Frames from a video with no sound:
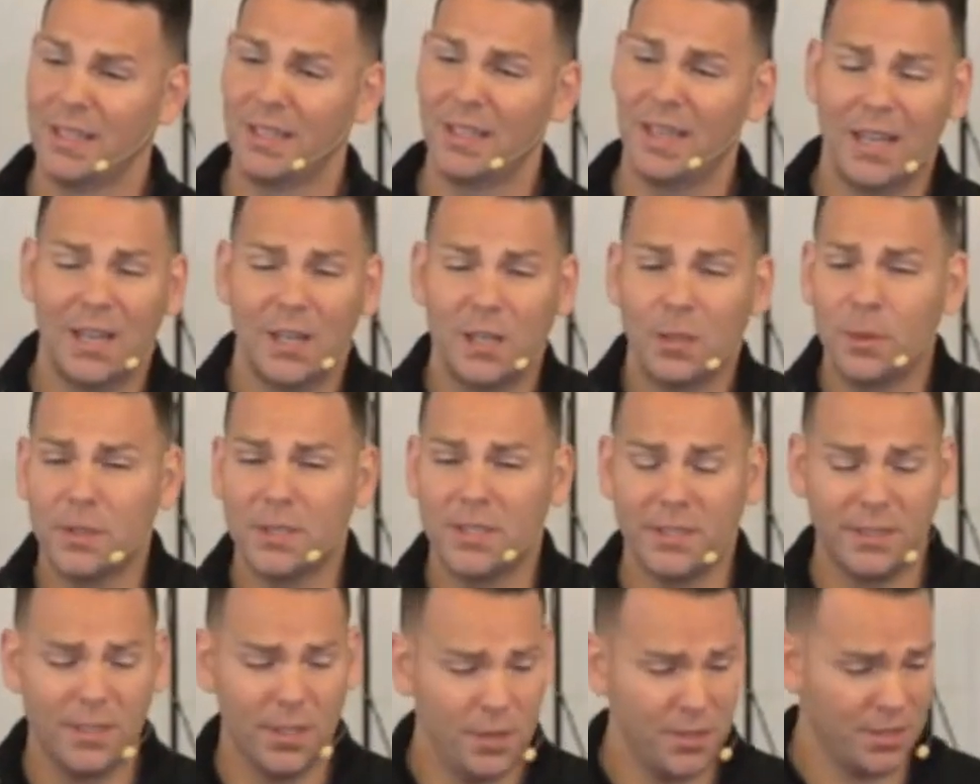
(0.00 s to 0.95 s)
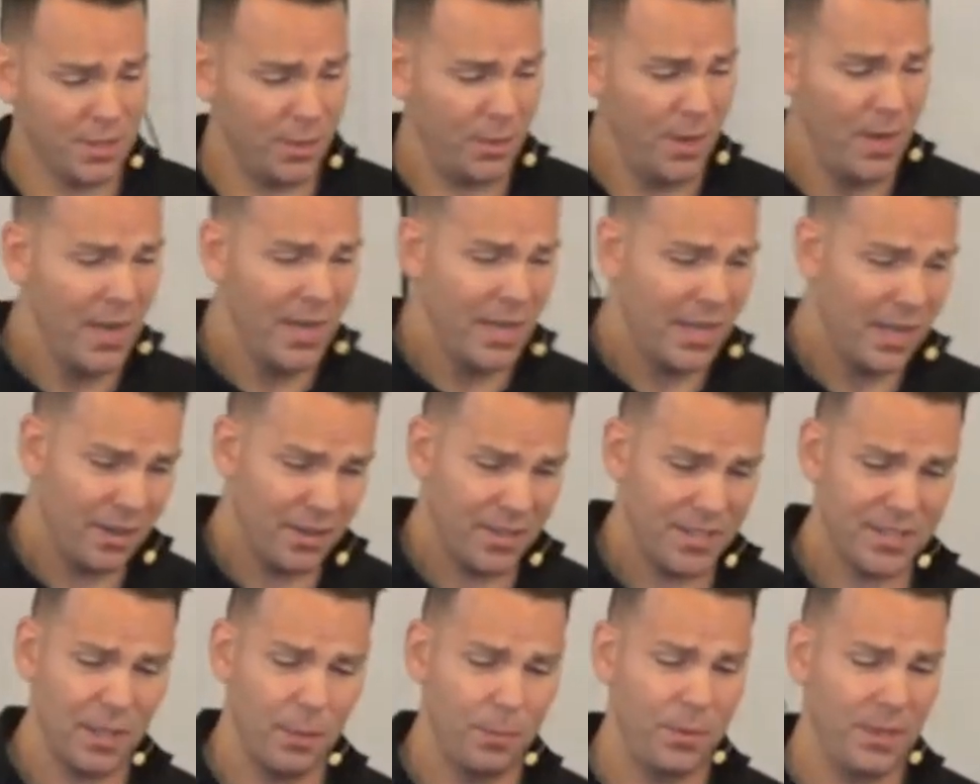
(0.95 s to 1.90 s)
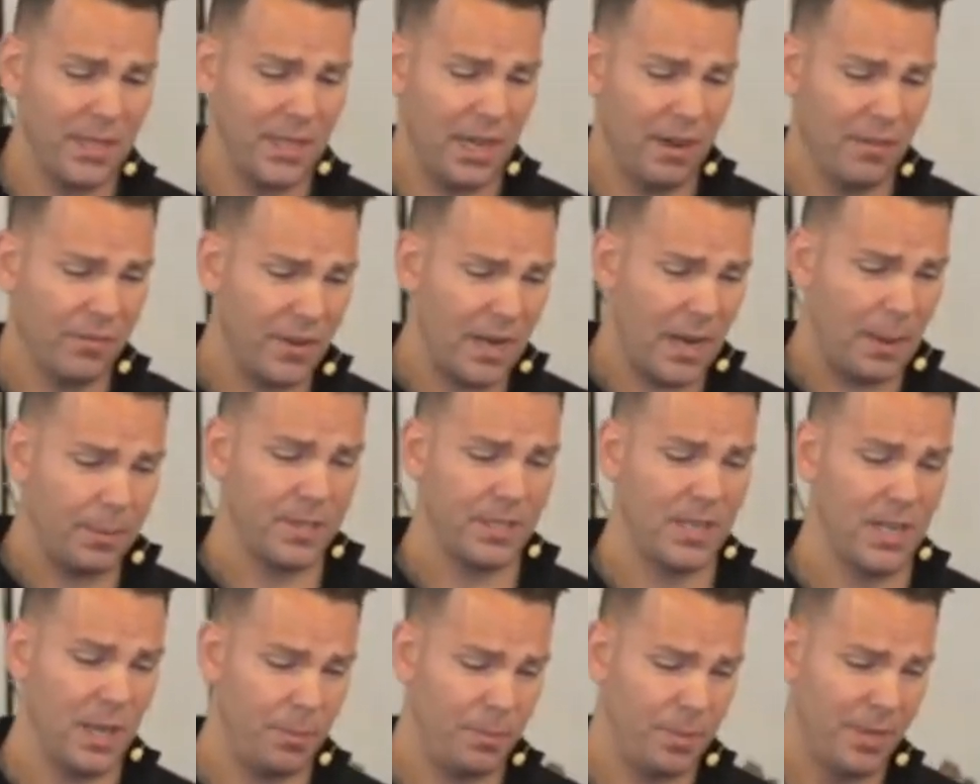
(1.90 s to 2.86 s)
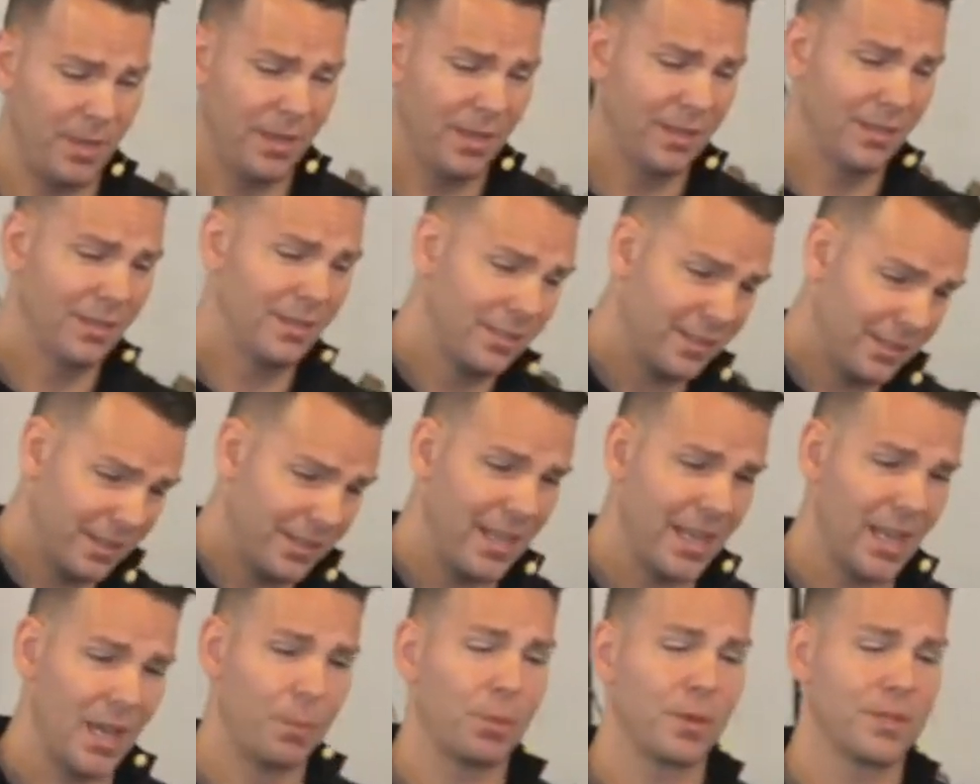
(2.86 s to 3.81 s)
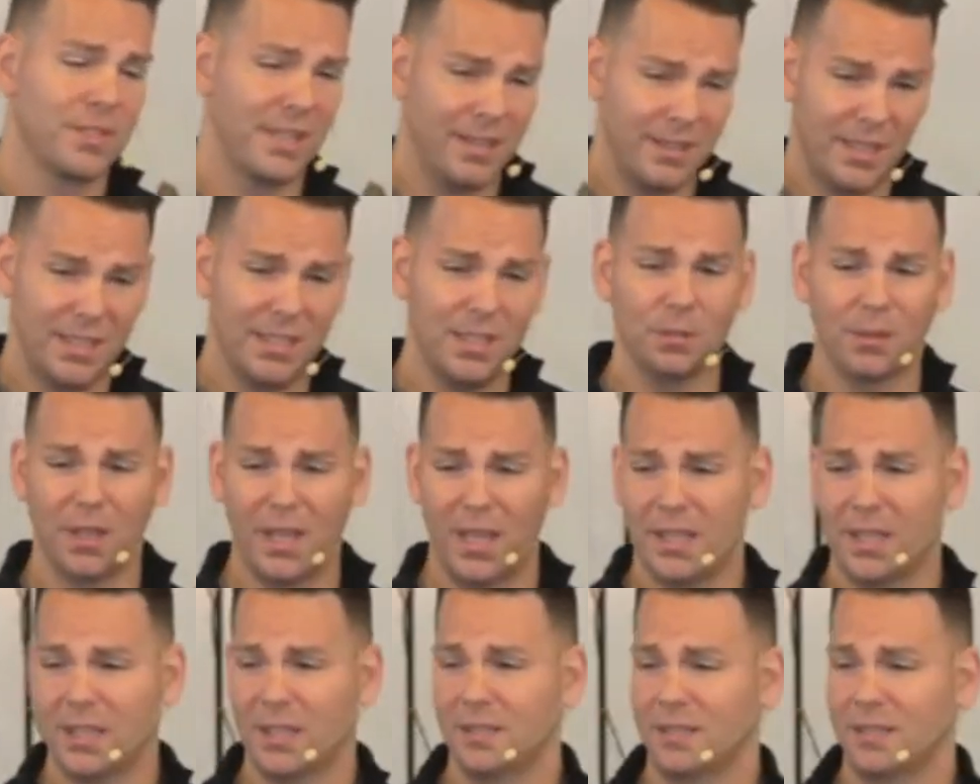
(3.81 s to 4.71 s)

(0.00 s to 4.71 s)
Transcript: I don't know what to do. So here's something. I've wrapped it up. Yeah, pretend that you like it,